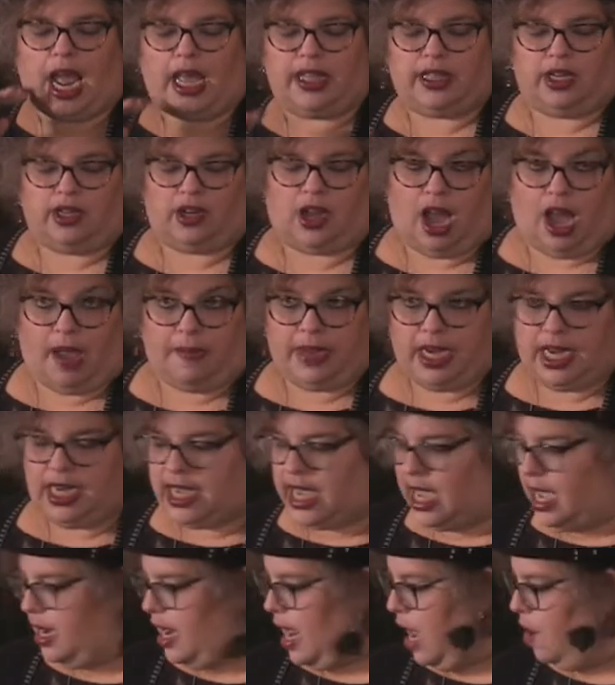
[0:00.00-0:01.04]
Island Common,
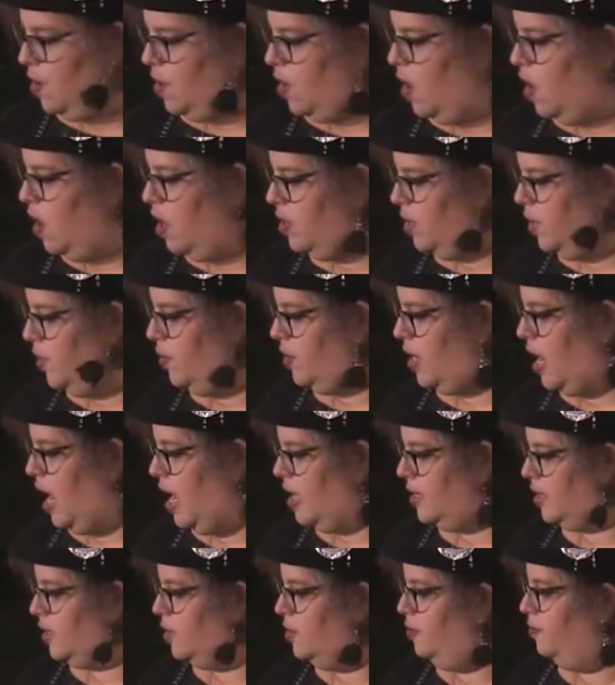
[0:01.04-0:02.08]
again, out on
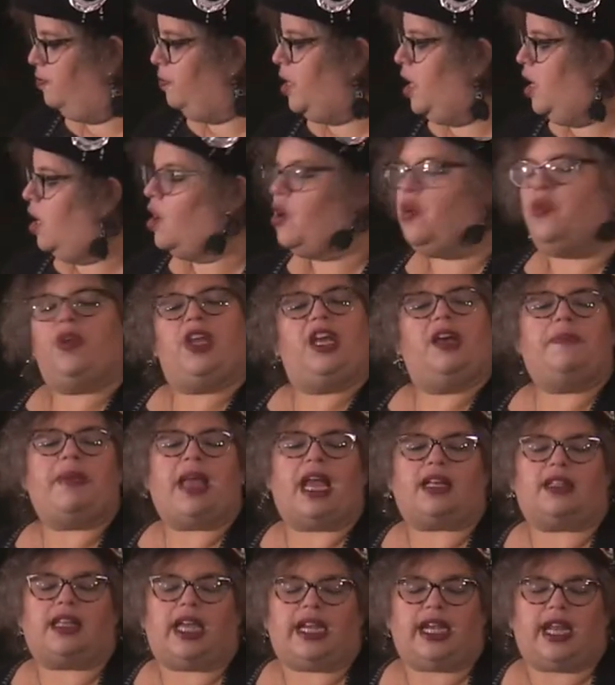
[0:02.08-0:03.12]
Newcastle.
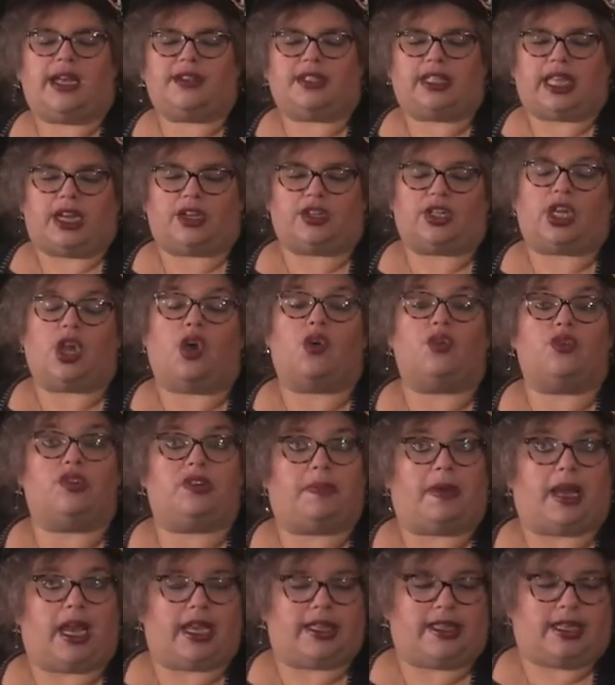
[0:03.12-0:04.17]
Whaleback Lighthouse is actually owned
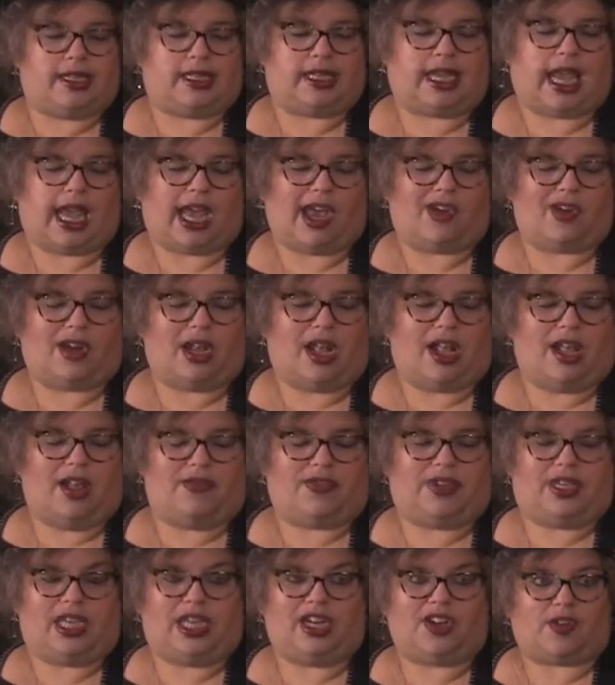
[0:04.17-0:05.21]
by the town
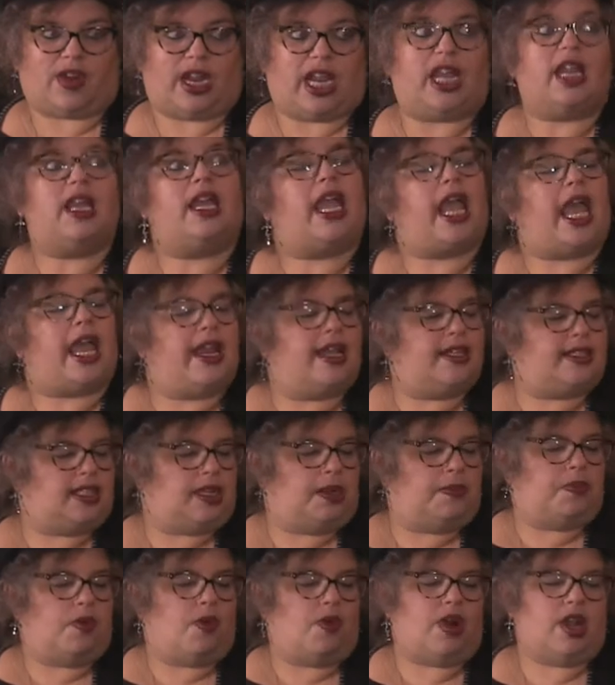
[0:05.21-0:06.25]
of Kittery, and it's an
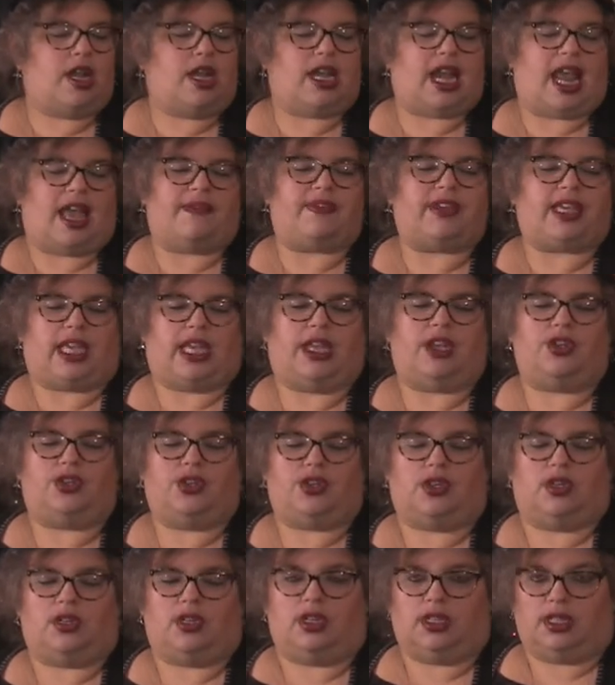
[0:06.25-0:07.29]
important
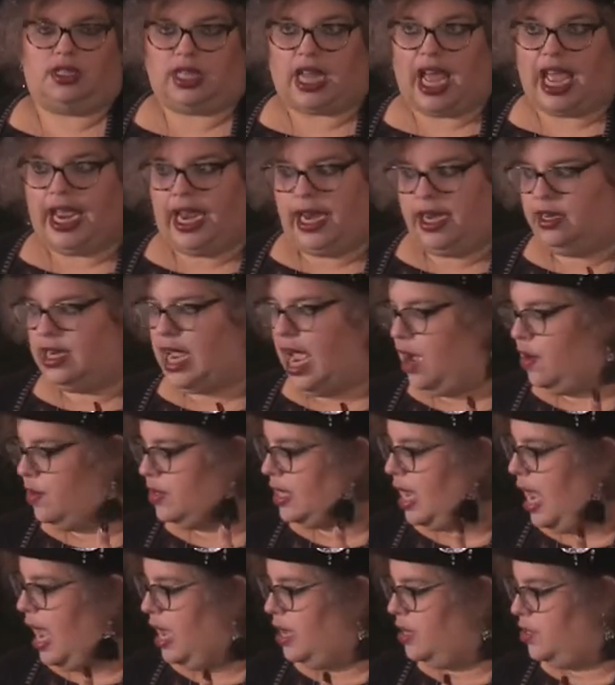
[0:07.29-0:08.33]
navigational
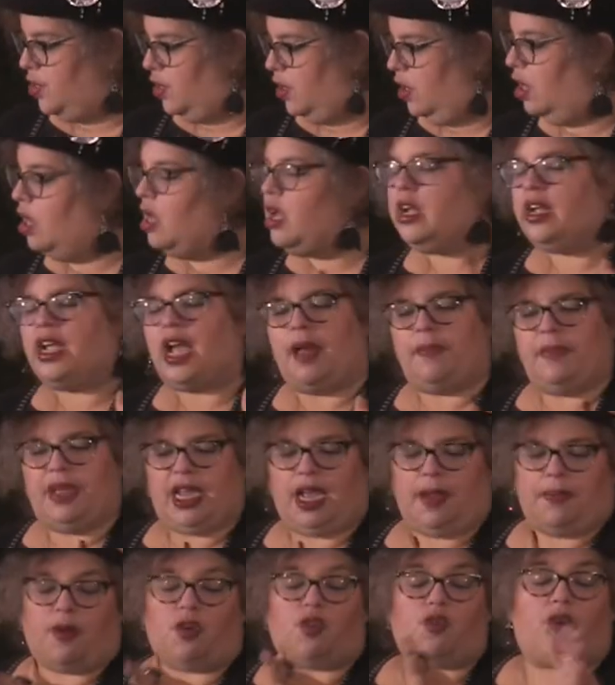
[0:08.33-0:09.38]
lighthouse as you're
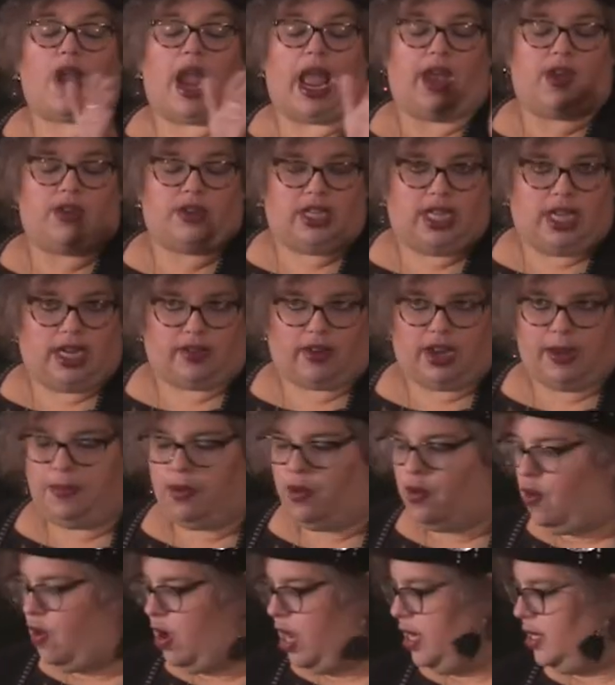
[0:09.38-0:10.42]
coming up around Kittery
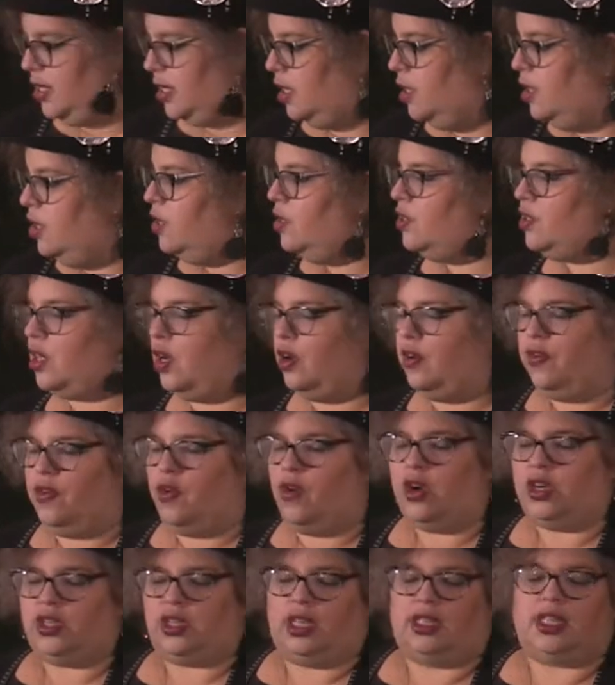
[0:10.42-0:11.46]
Point. So of
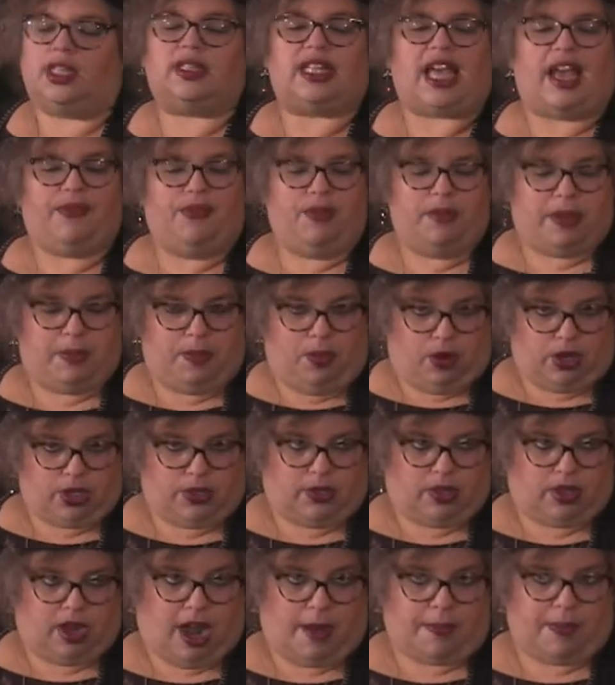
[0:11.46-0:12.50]
course, on the left would be
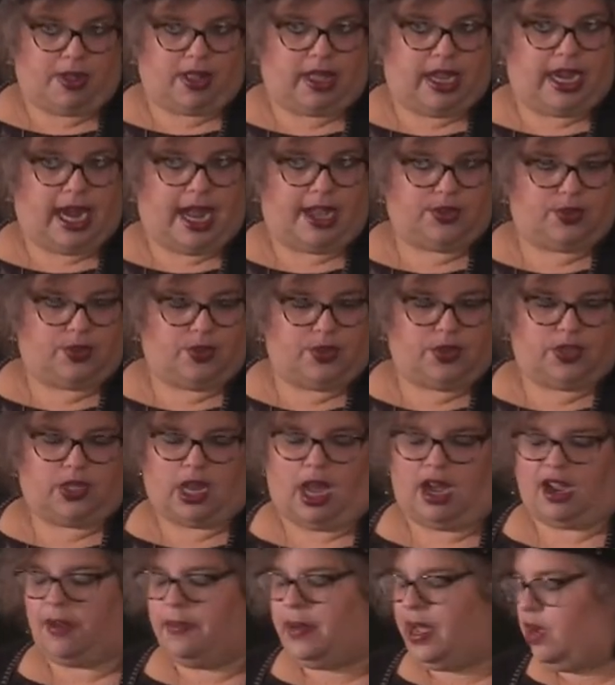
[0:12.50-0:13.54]
Portsmouth Harbor Lighthouse, which we'll
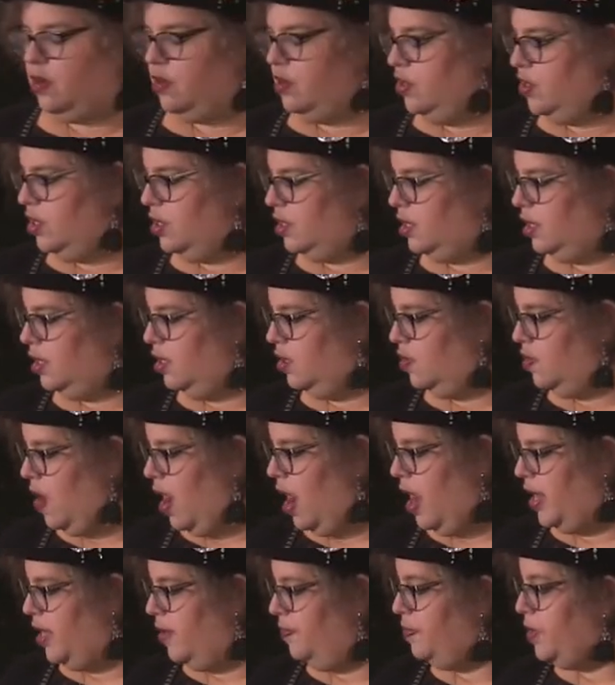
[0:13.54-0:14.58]
talk about in just a little
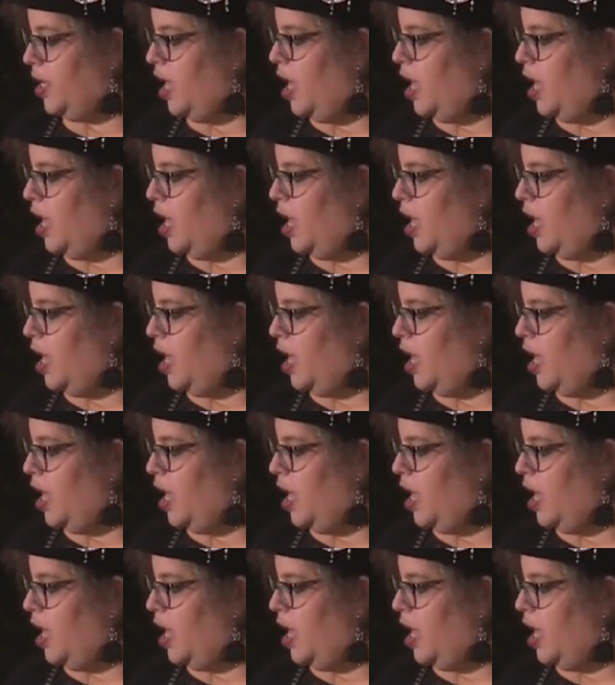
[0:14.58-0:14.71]
while,